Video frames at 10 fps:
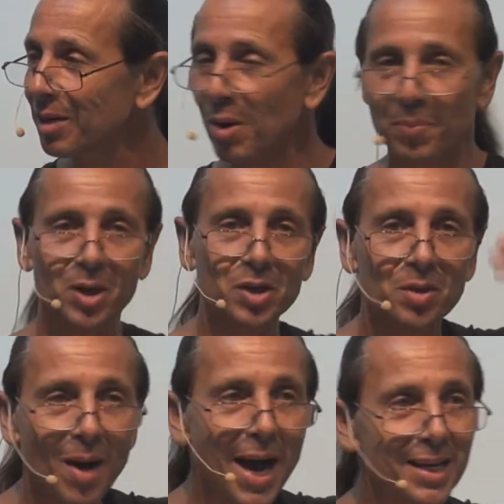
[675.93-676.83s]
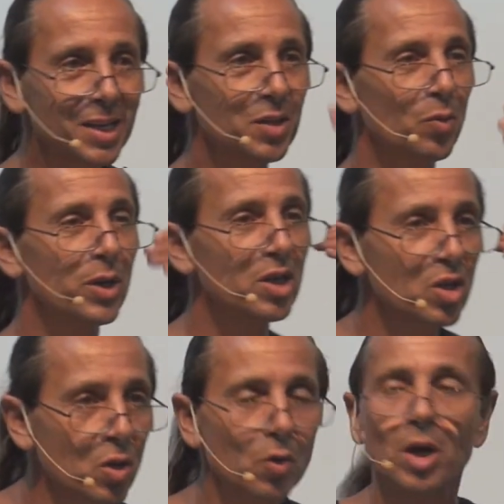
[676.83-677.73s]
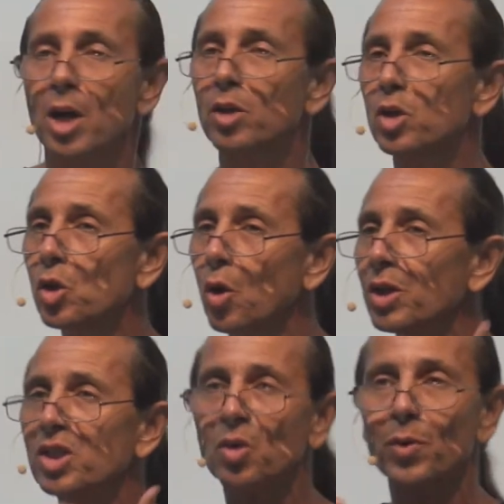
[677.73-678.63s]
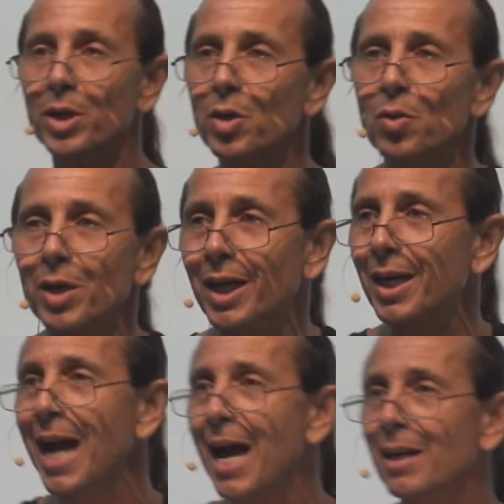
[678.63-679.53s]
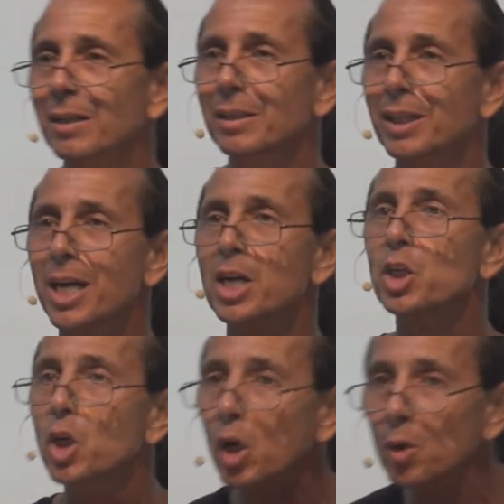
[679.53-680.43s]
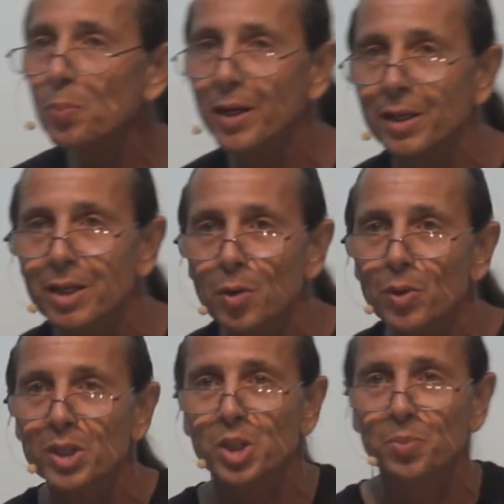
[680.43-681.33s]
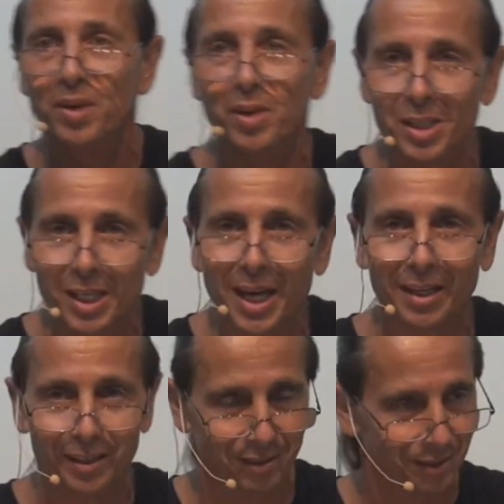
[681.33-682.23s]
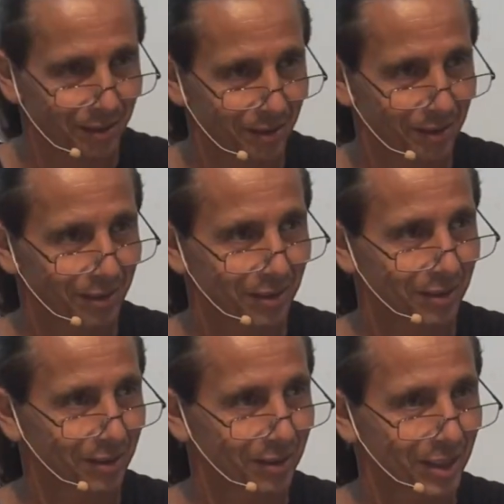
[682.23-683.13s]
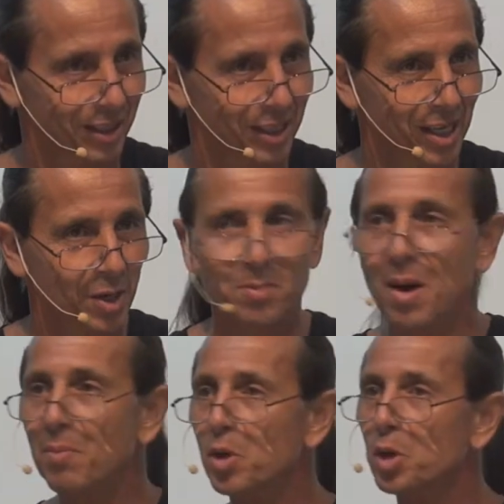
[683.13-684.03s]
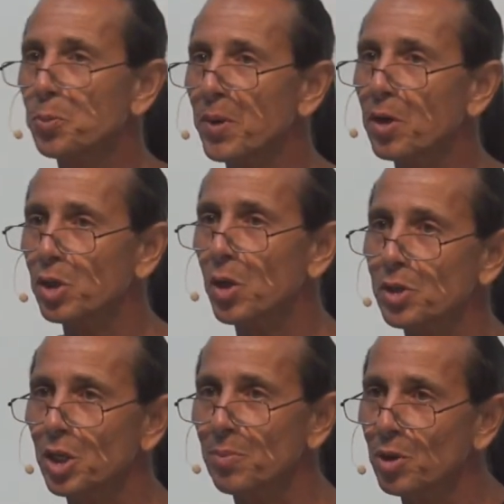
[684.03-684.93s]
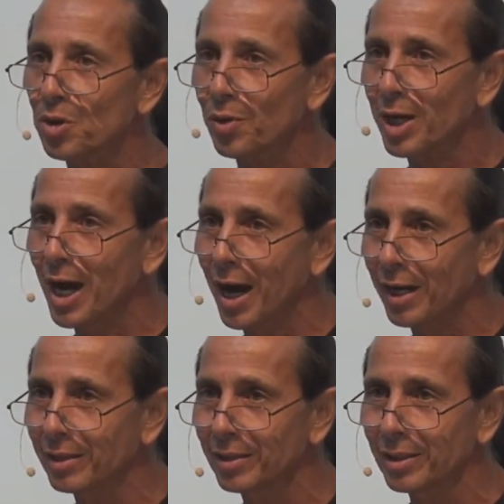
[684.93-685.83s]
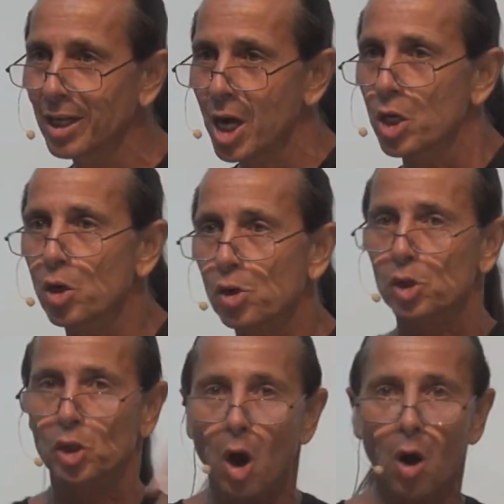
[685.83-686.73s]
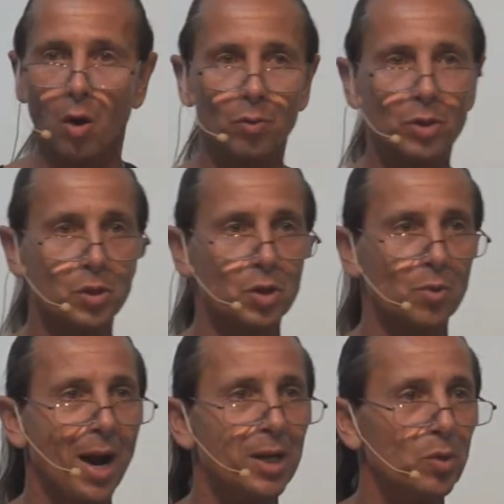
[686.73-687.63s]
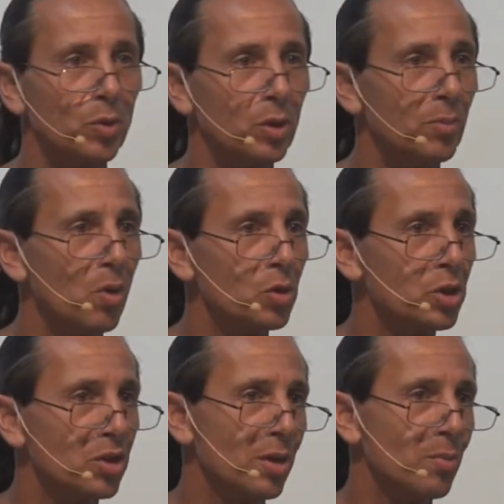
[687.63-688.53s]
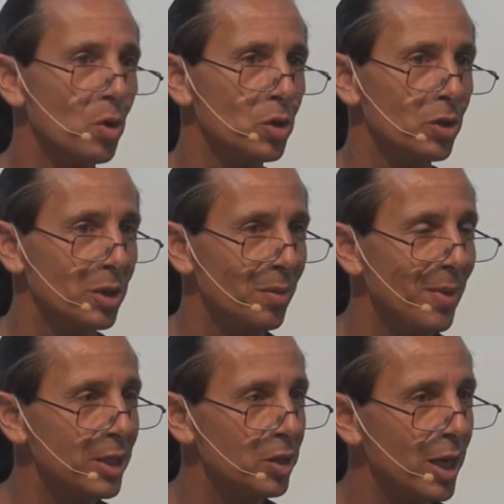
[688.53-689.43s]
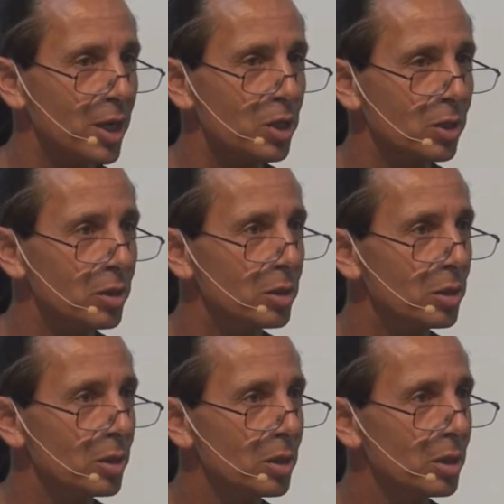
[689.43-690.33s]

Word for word: But because the mind isn't renewed, the soul isn't renewed, it cannot interpret what the Spirit is saying. Remember, your spirit is always communion with God. Your soul, which is your mind, your will, emo emotions, and imaginations,